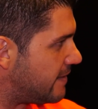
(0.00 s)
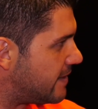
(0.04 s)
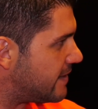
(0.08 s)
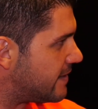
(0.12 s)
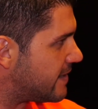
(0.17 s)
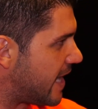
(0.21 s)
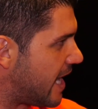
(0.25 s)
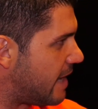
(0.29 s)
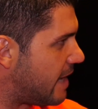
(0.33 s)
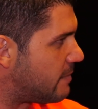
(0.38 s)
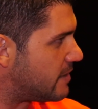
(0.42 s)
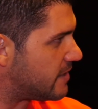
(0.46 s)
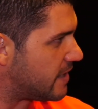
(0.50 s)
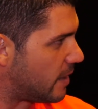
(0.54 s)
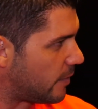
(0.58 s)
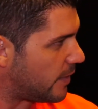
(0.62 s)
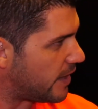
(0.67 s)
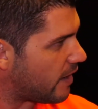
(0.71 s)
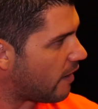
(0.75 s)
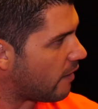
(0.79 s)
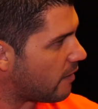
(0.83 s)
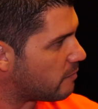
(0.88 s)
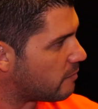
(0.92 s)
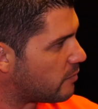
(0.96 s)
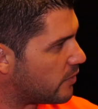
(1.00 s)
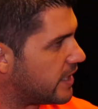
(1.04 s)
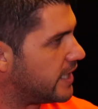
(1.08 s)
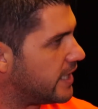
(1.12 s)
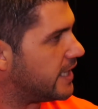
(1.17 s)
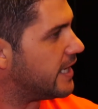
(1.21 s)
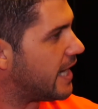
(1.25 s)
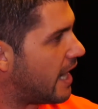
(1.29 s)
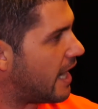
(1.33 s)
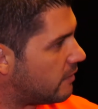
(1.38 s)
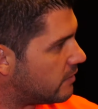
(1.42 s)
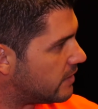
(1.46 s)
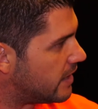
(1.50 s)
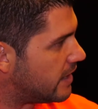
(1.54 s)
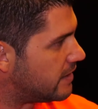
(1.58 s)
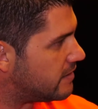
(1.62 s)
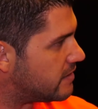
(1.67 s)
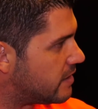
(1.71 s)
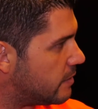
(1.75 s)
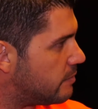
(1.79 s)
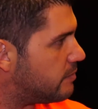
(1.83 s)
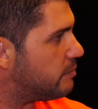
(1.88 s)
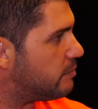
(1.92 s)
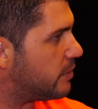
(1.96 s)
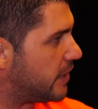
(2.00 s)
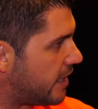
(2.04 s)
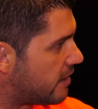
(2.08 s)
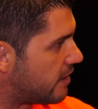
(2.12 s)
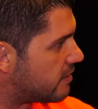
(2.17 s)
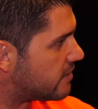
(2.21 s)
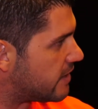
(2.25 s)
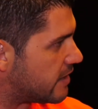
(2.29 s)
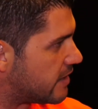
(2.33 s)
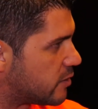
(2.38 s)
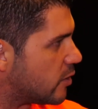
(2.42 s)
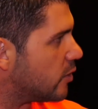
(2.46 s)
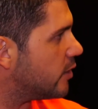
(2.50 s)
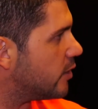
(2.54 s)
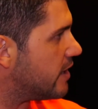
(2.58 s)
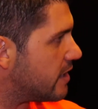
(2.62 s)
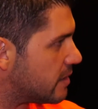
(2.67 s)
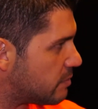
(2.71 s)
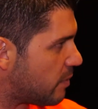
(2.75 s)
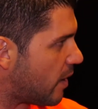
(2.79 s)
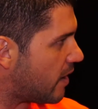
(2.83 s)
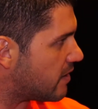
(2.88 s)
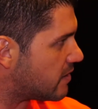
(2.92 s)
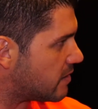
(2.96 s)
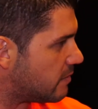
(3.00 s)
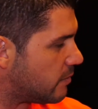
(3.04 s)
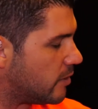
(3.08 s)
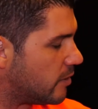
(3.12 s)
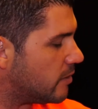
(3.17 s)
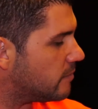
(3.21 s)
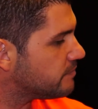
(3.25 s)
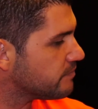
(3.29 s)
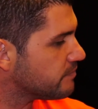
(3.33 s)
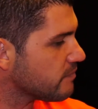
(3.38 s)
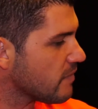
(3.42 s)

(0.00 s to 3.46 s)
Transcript: this game is that we are bringing it out into players as early as possible.